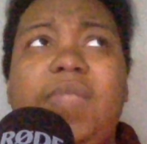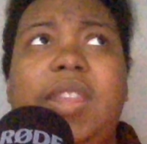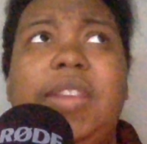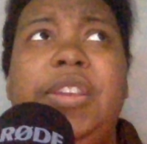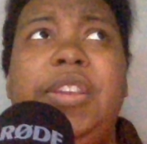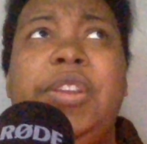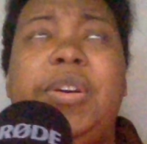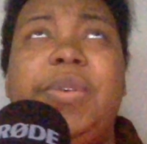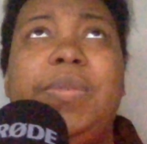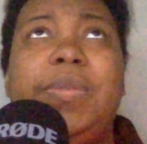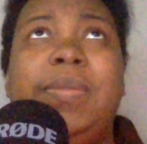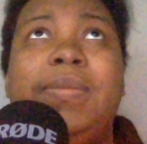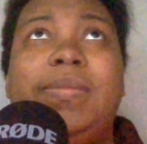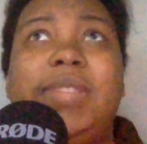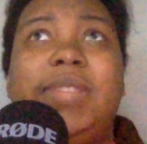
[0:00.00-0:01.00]

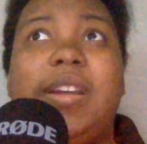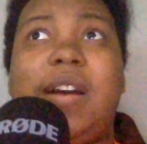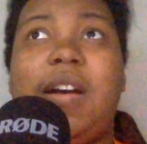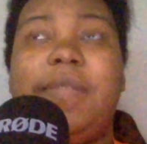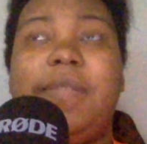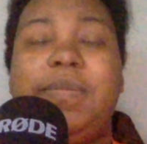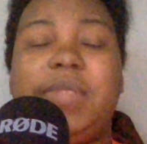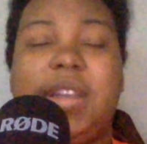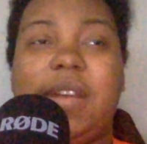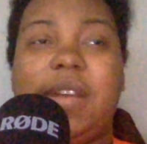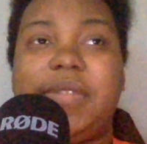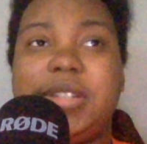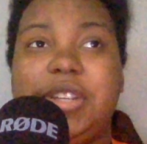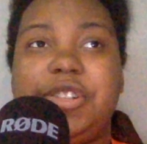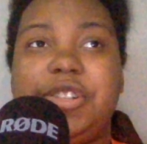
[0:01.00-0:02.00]
the
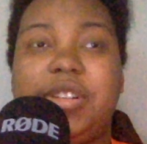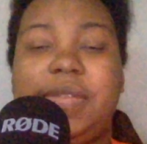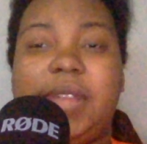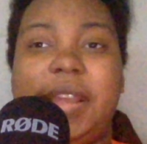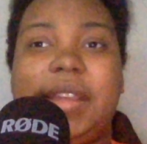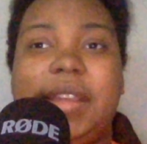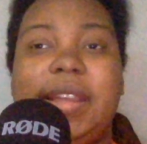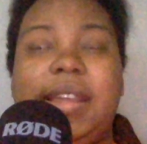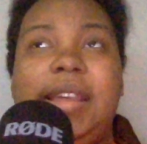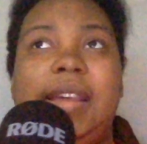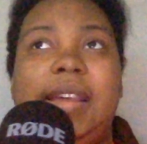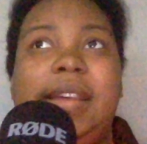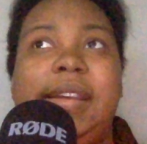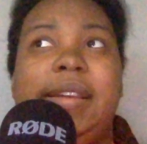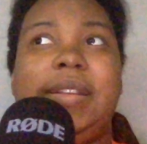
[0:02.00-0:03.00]
conversation of like
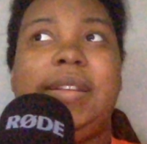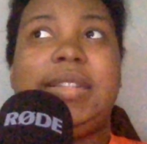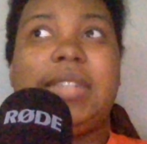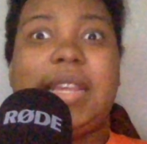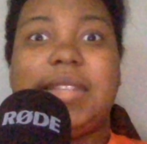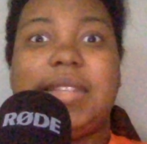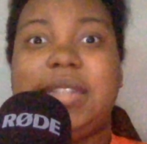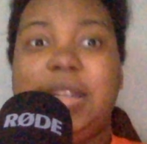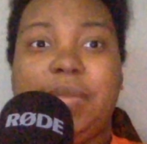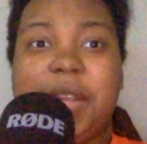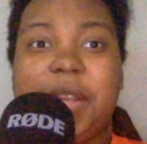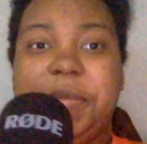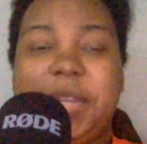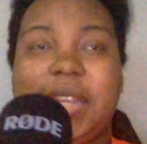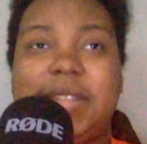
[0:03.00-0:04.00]
testing
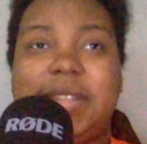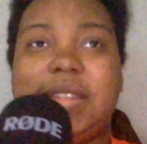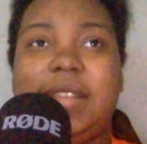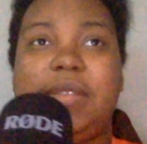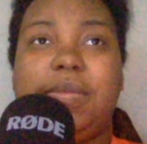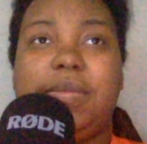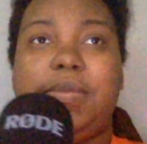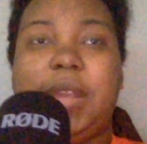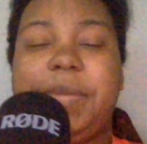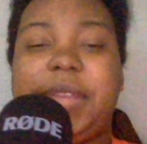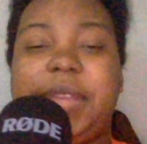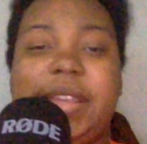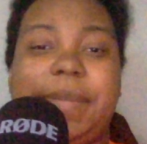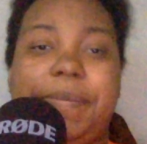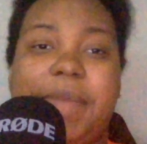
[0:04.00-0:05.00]
rape kits and the rape
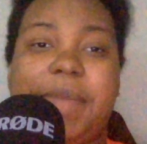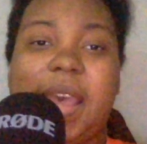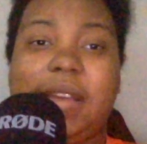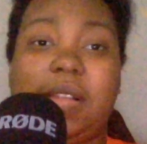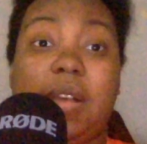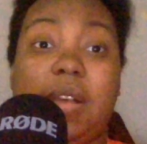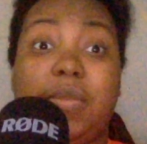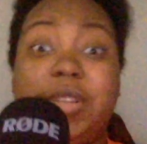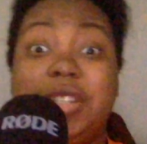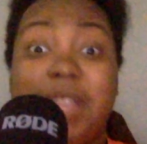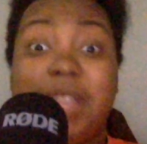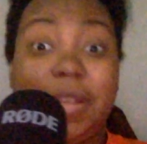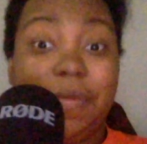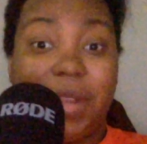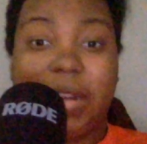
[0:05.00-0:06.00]
kit backlog, which is
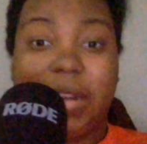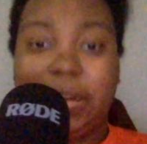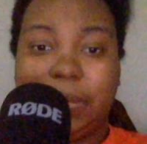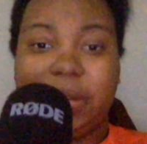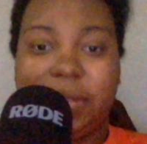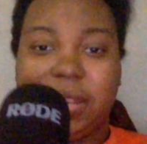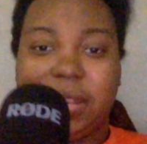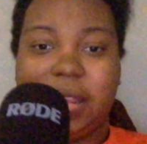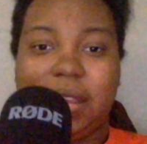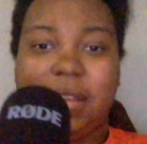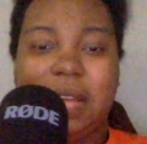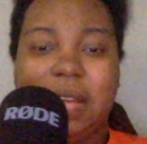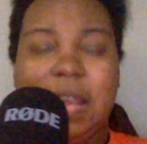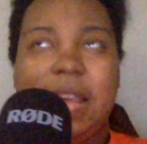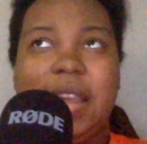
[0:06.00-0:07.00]
a very real
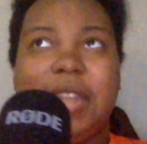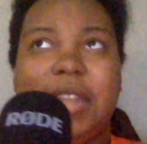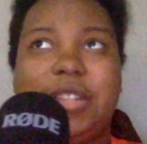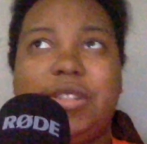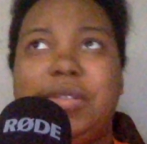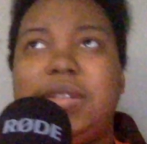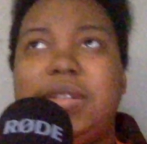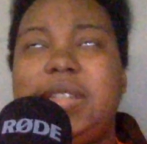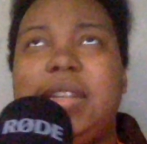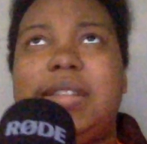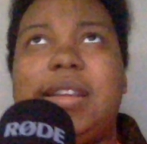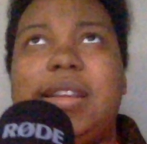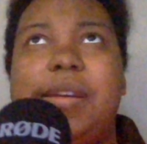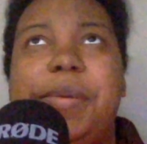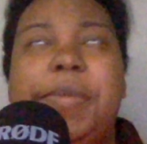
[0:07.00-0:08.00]
thing in certain states.
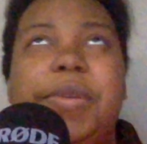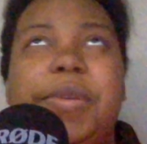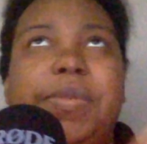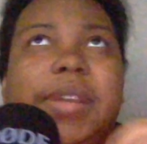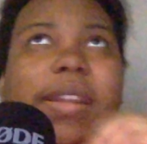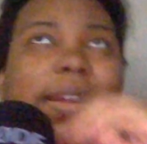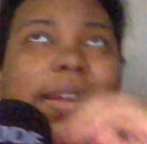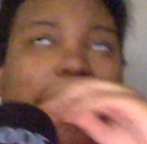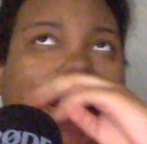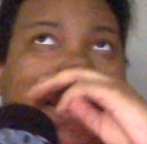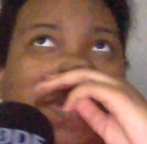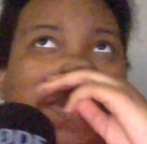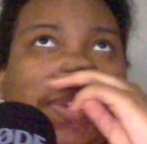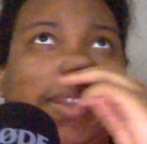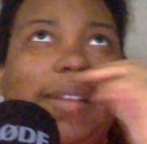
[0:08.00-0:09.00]
Like I remember reading like in
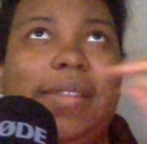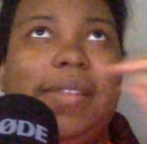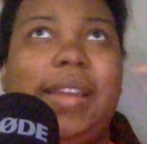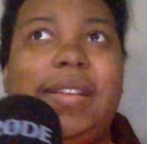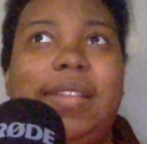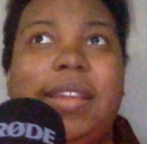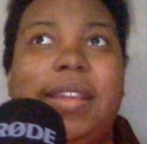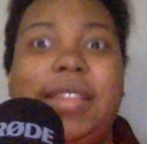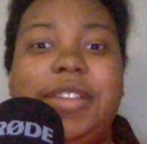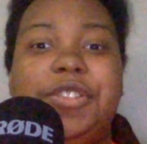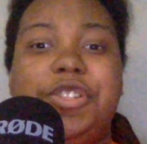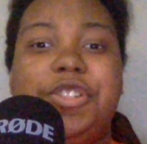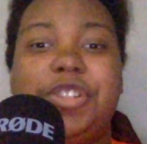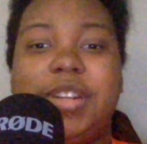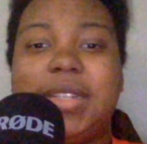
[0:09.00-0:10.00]
North Carolina, like they
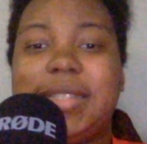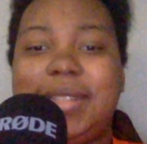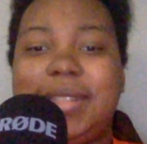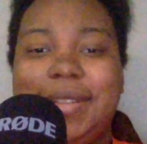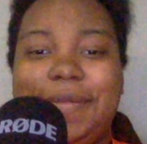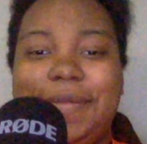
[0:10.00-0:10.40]
just